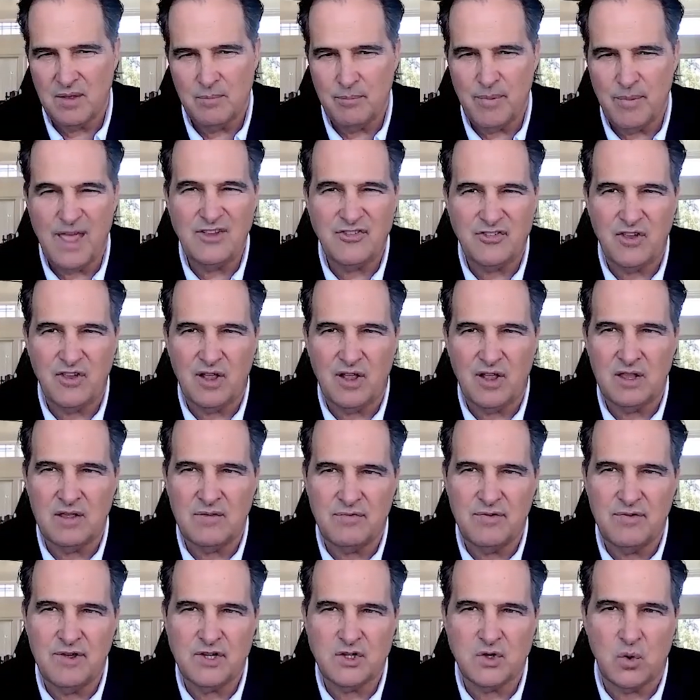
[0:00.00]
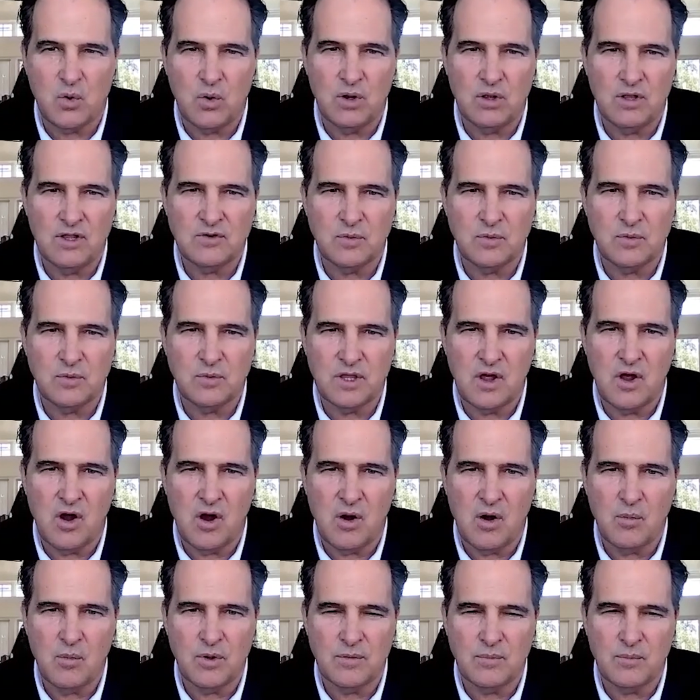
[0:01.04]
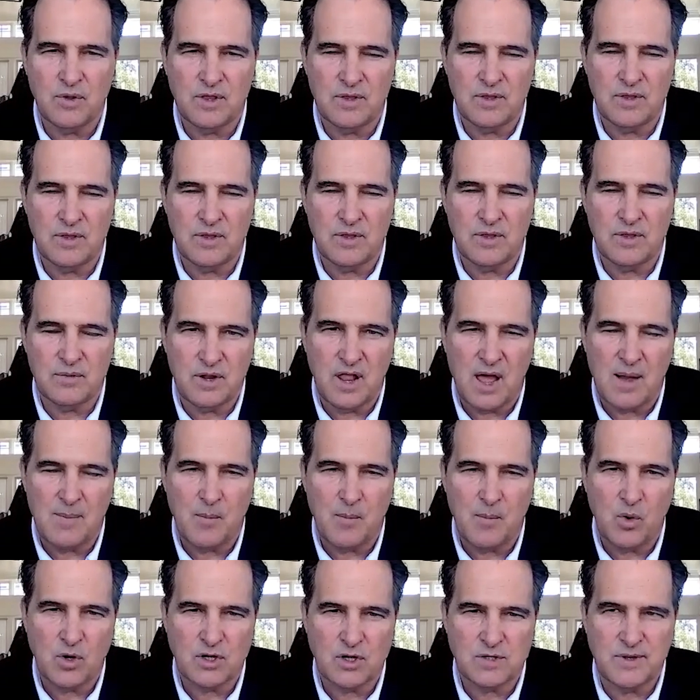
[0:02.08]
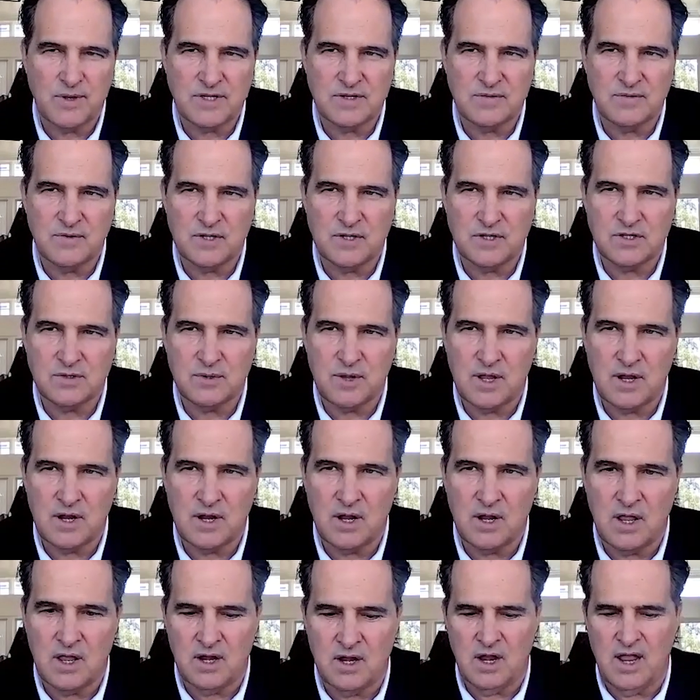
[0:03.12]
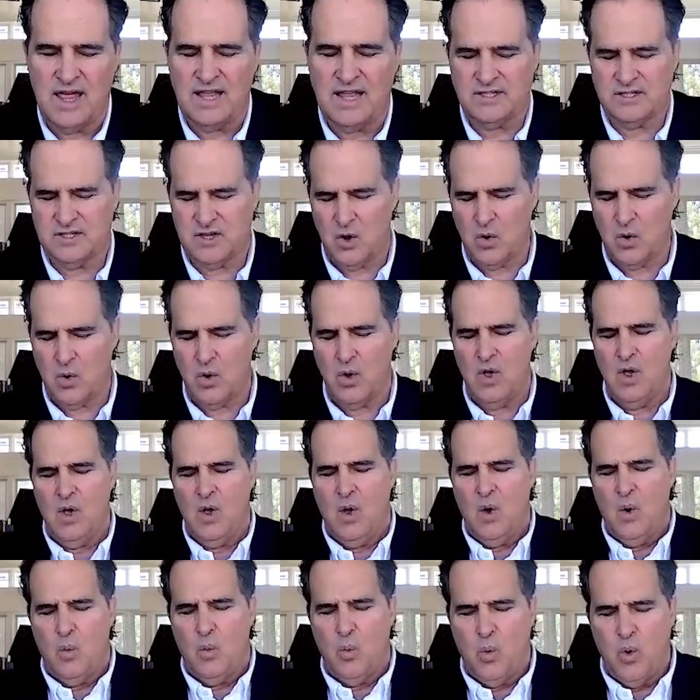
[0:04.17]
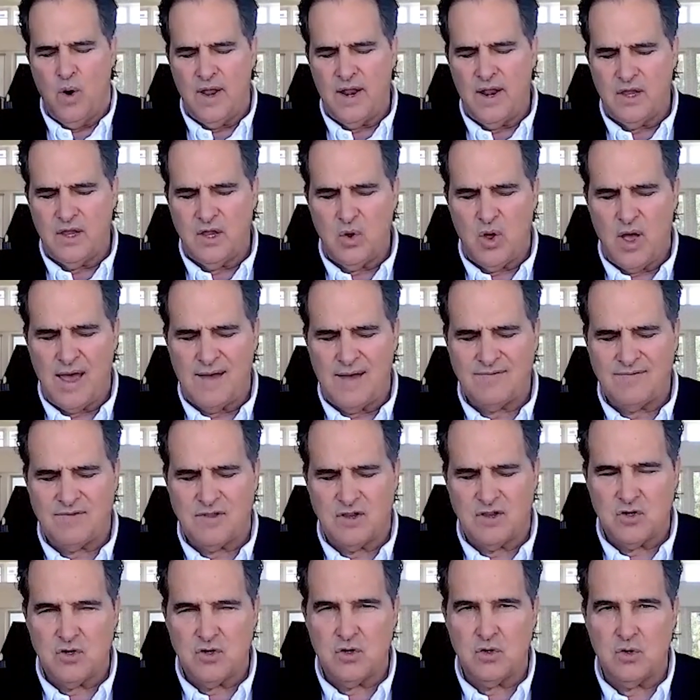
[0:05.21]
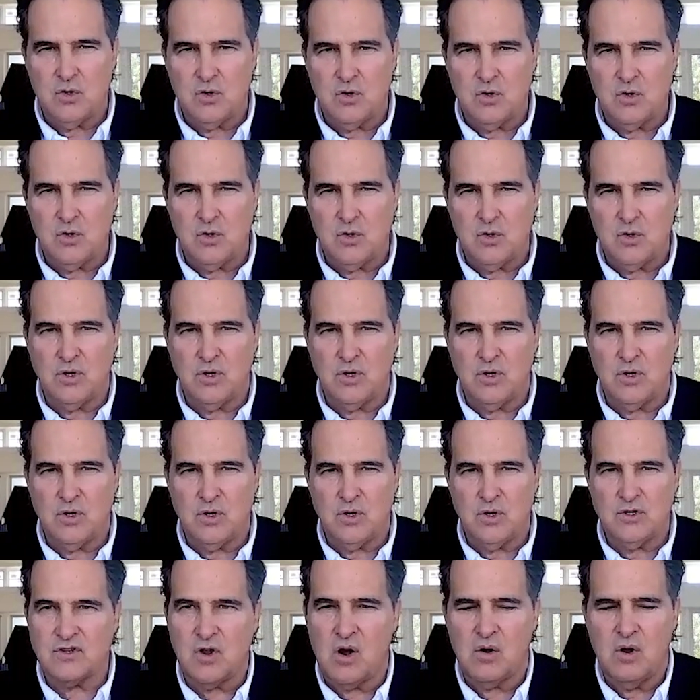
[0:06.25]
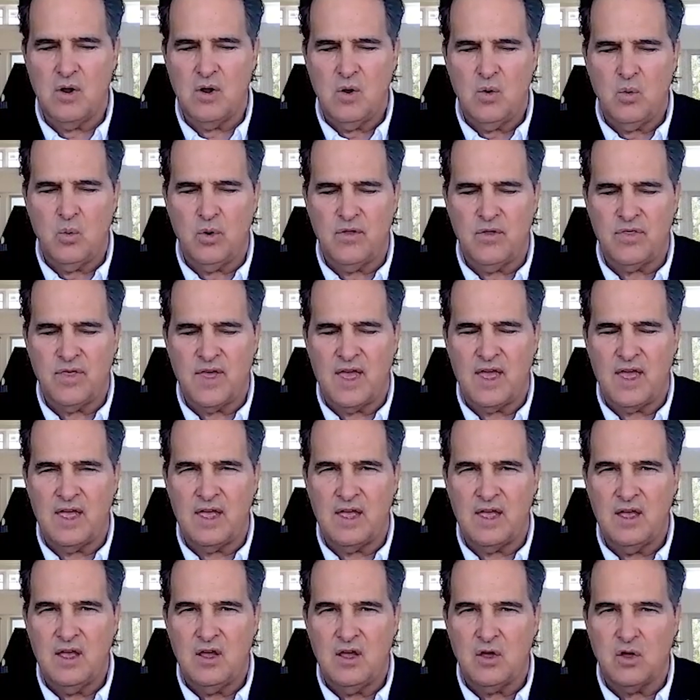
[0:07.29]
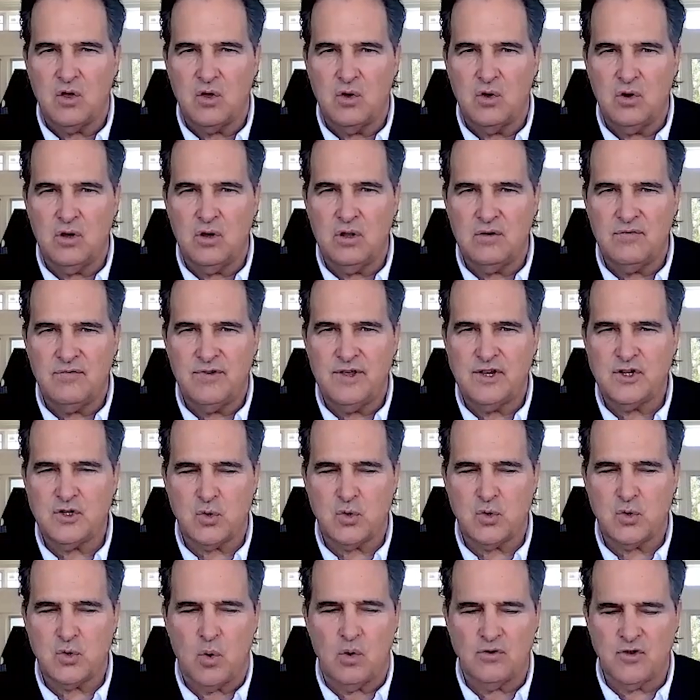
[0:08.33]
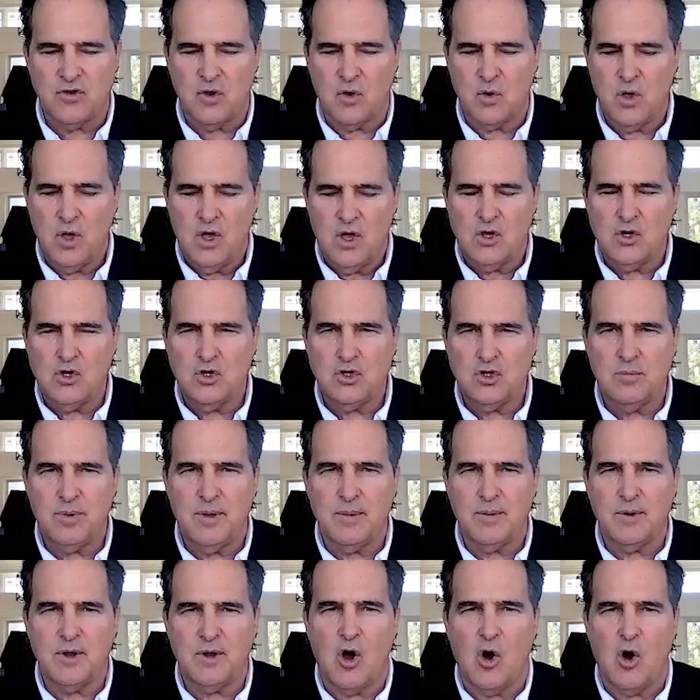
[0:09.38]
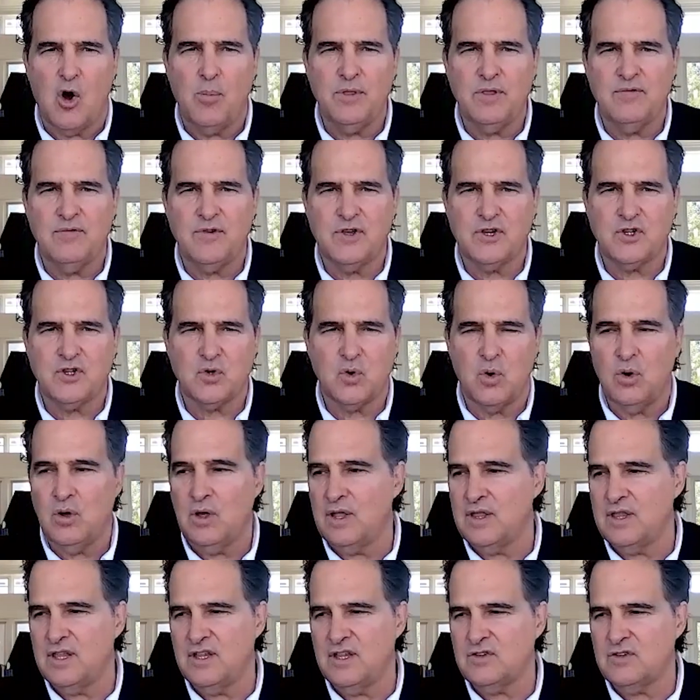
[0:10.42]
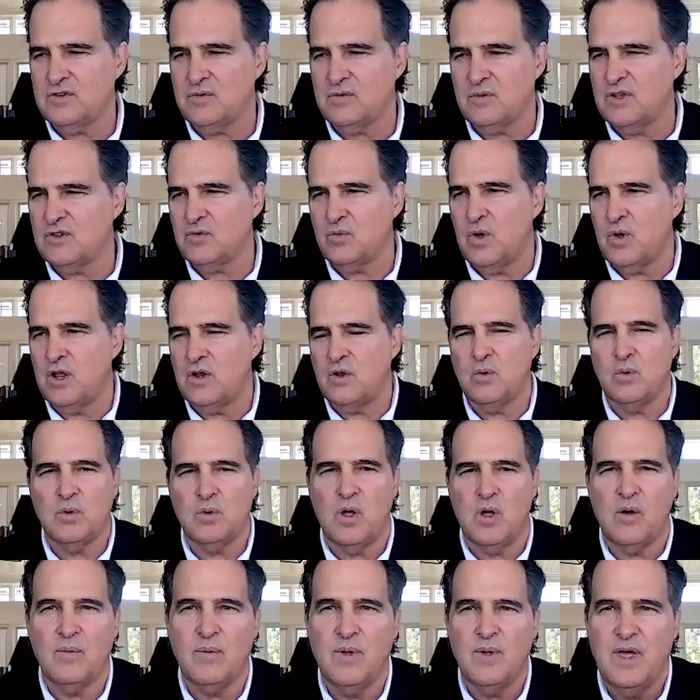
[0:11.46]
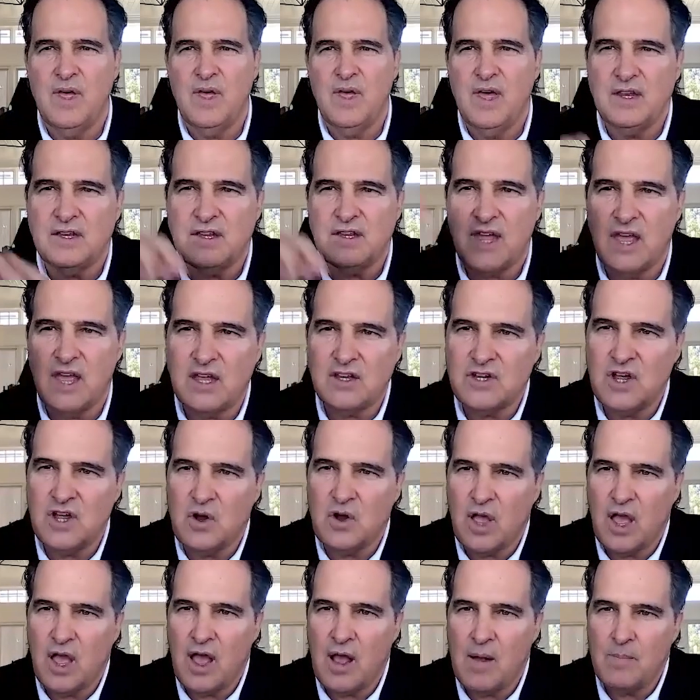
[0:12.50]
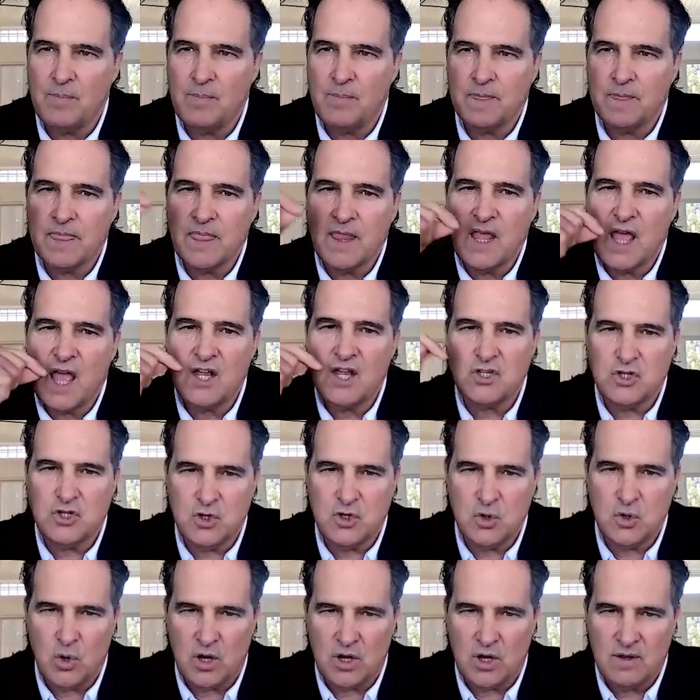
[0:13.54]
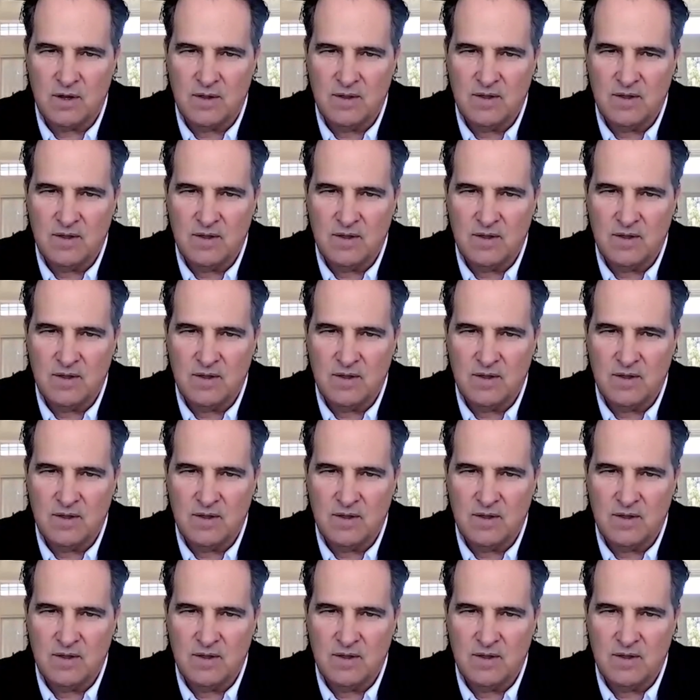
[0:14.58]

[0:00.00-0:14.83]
basically fish oil is what they are with with with a lot more expensive and and, and less so what you have to do is you have to start with a good fish oil. So you should be able to open the fish oil, and this is this is what I do with will Take a gel cap and chew it.